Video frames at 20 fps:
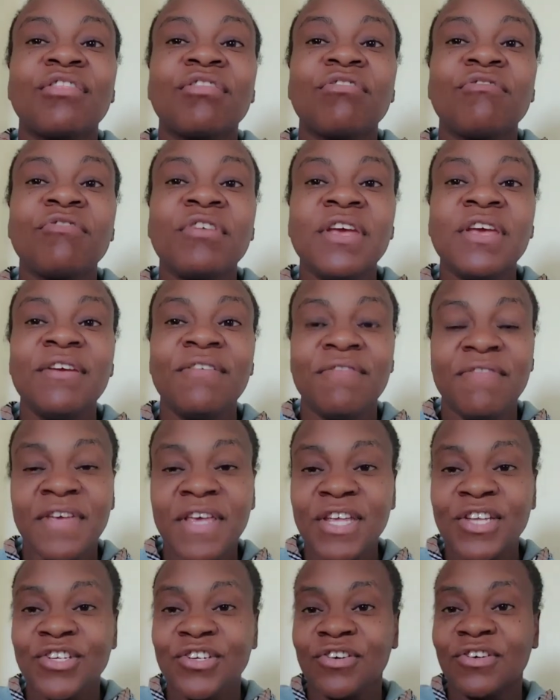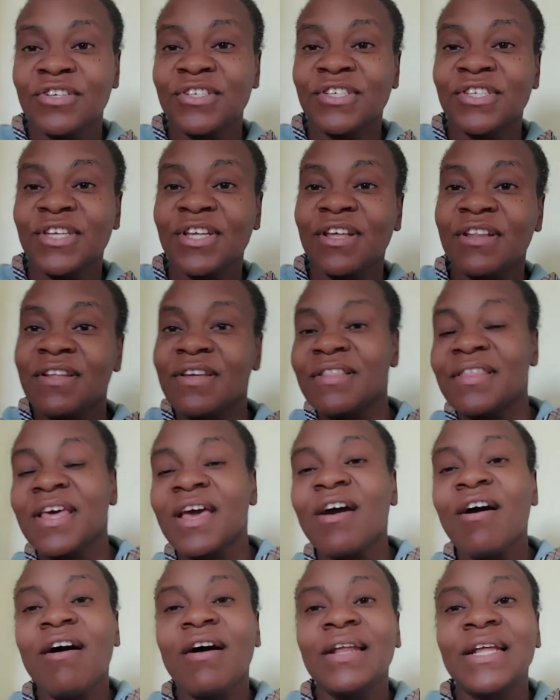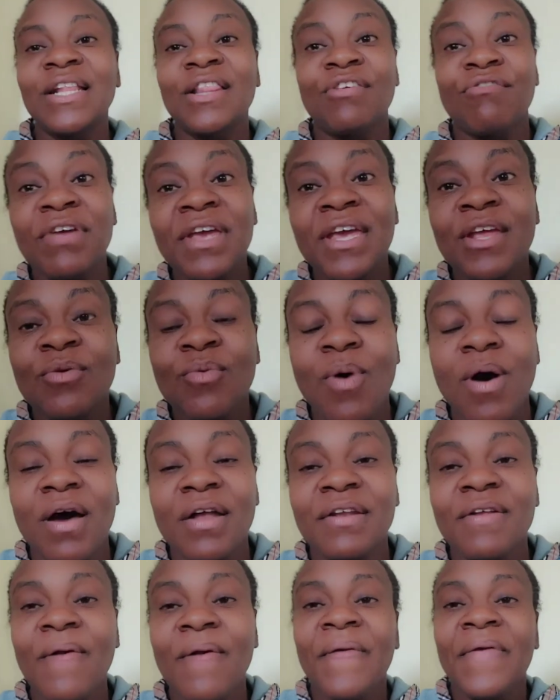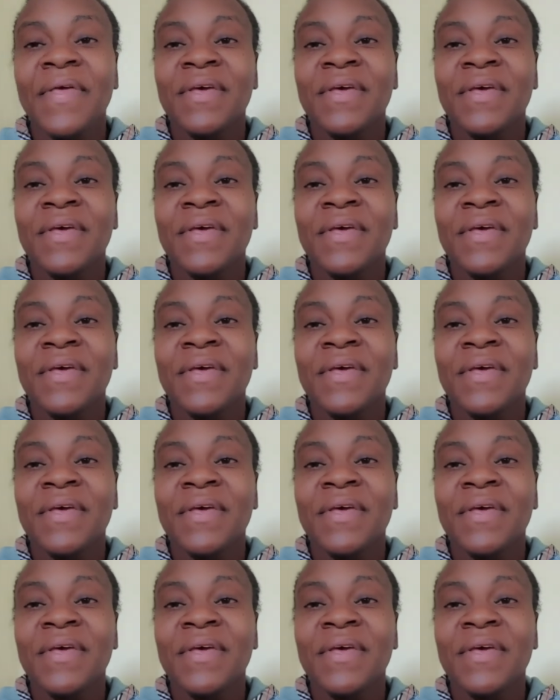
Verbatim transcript: three features. They call it three in one.